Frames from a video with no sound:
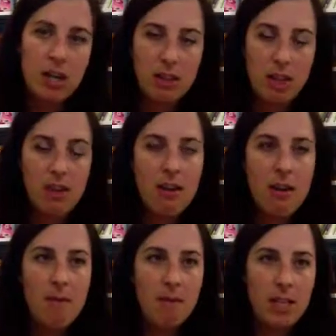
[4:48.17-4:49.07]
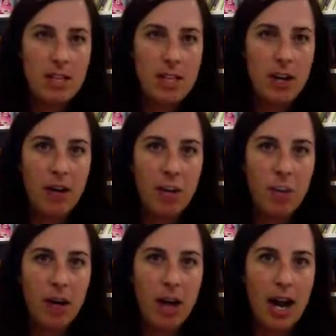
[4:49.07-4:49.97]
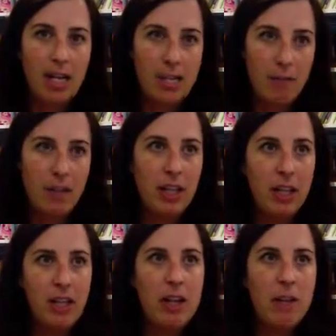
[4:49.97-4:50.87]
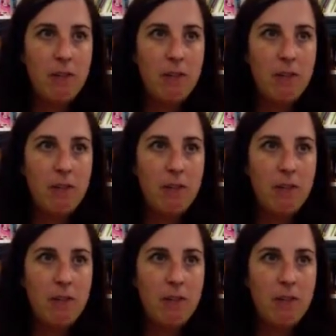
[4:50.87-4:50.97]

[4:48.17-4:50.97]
I think that's an area where I definitely